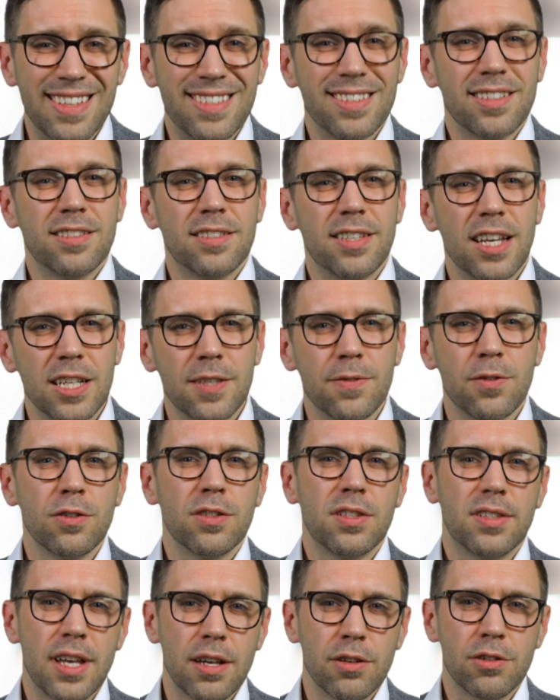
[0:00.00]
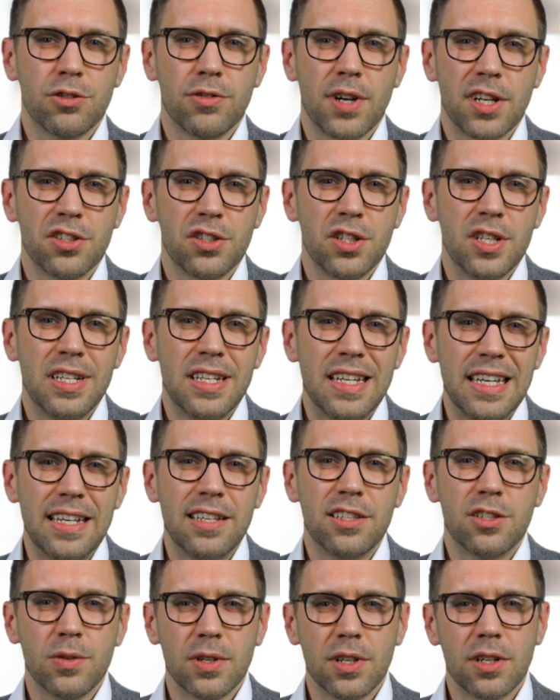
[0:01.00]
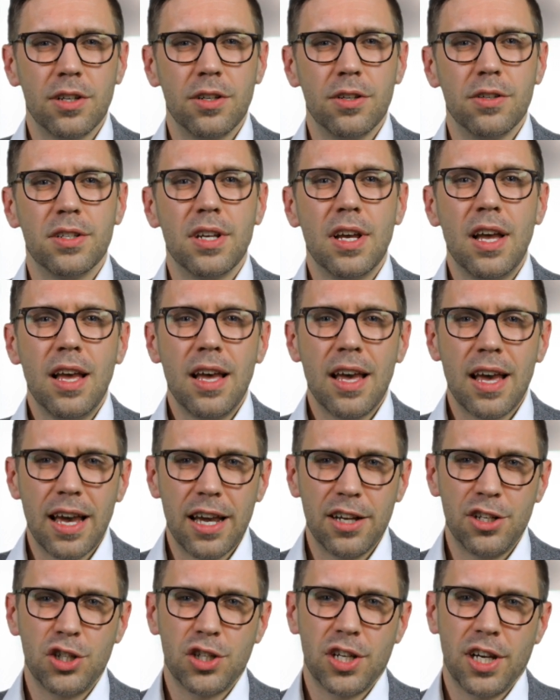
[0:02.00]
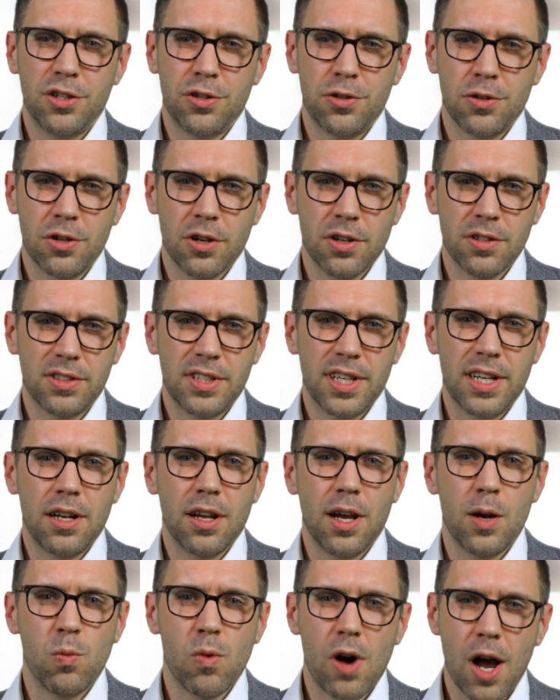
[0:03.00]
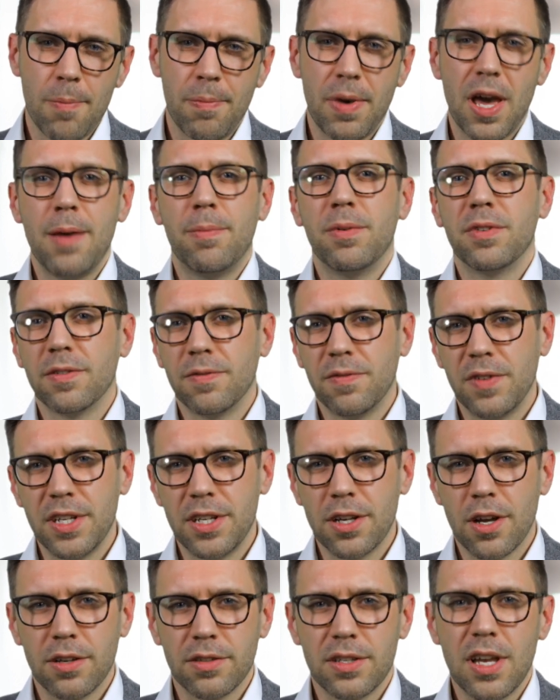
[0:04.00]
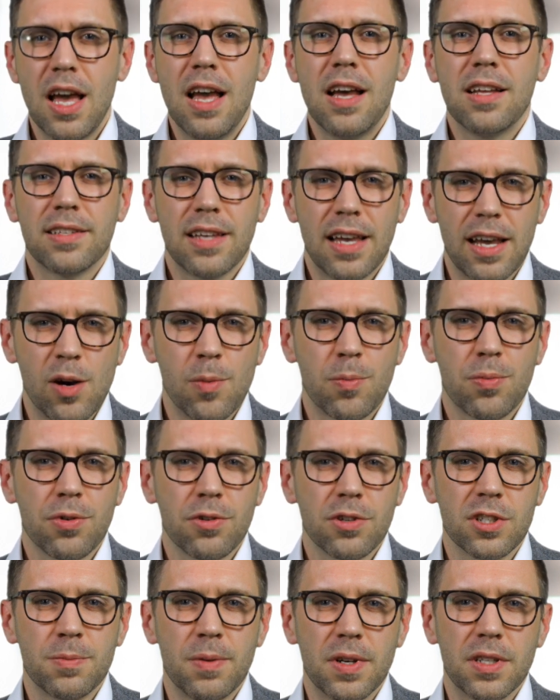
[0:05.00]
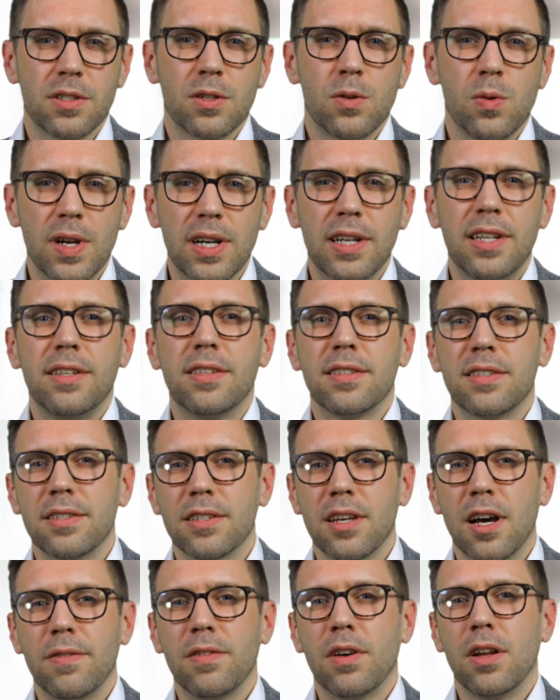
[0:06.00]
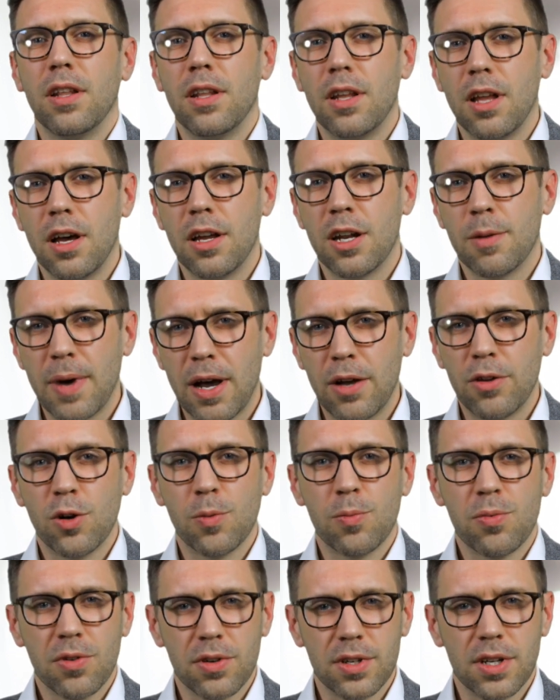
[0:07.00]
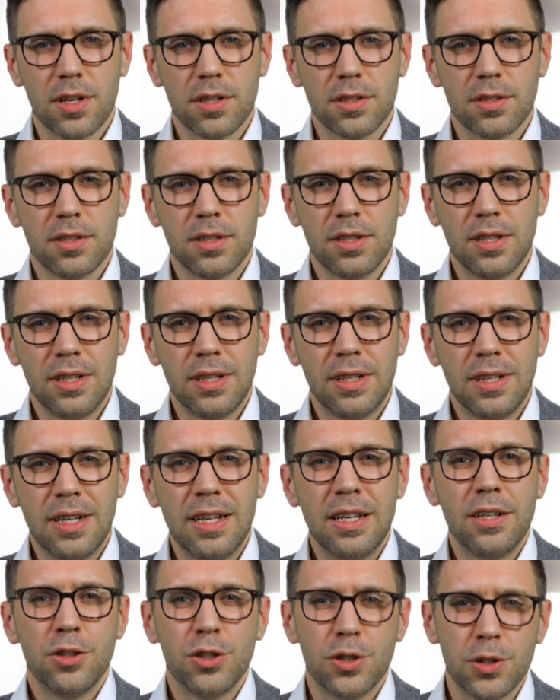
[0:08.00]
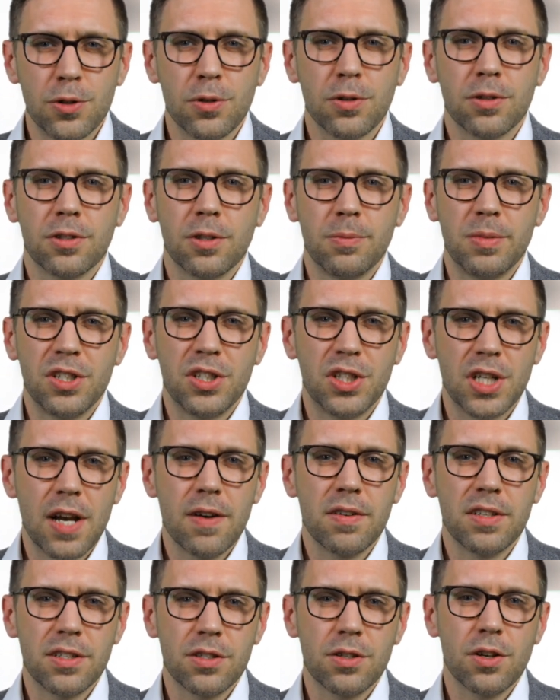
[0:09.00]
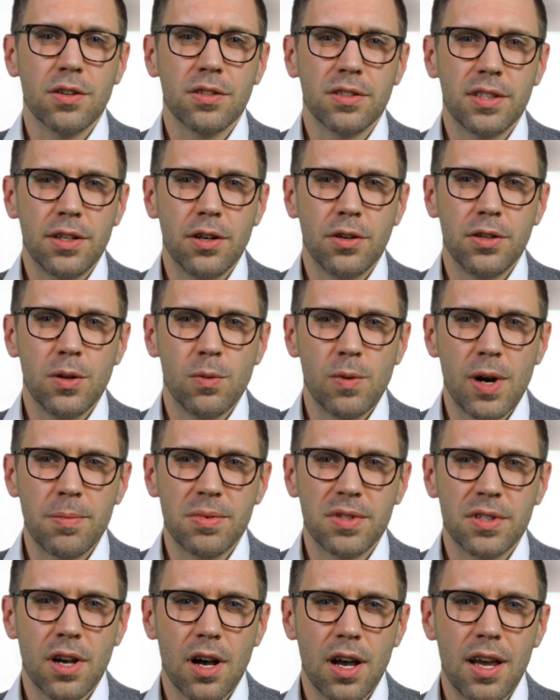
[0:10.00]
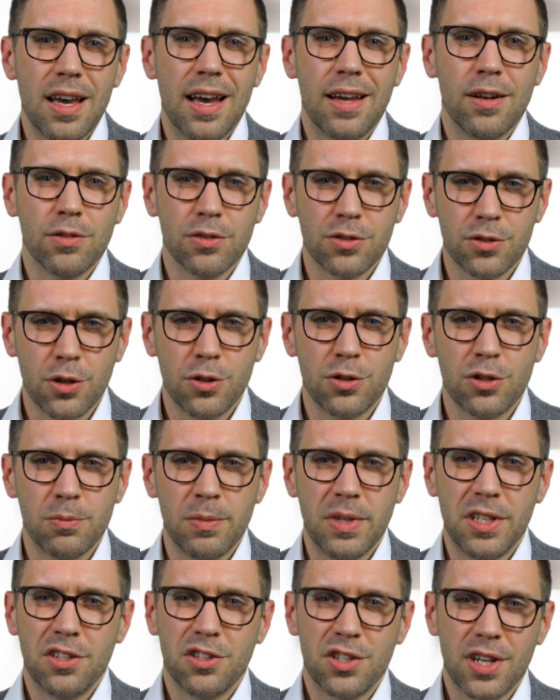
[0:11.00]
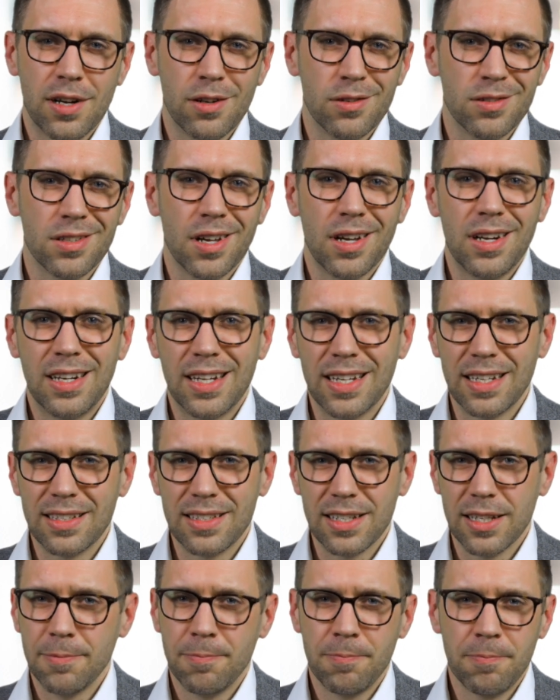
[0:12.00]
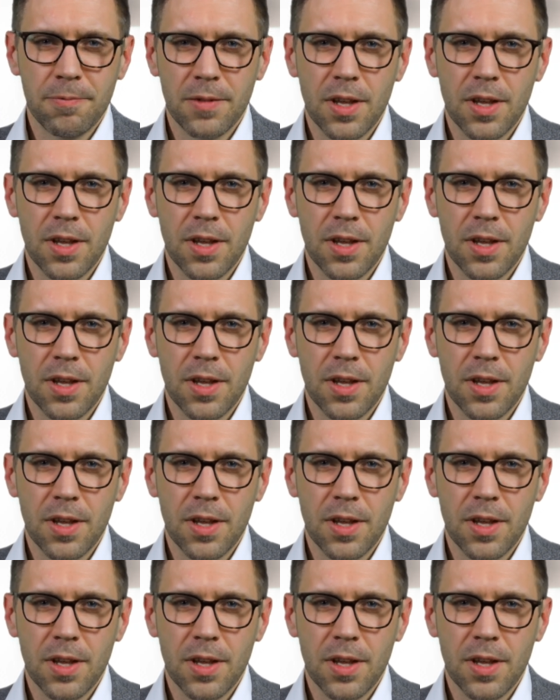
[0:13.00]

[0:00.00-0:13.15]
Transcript: A successful sales strategy needs to include educational content like white papers and videos to help prospects quickly discover and learn about your product. You should also be sharing this content on your website and on social media channels like LinkedIn.